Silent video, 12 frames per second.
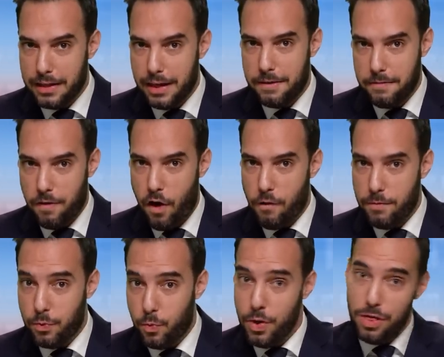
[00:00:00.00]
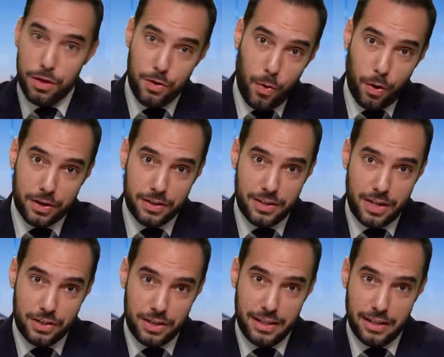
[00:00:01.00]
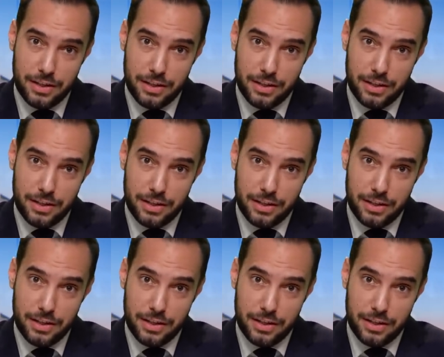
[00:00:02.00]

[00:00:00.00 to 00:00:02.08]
that involvement with the organization he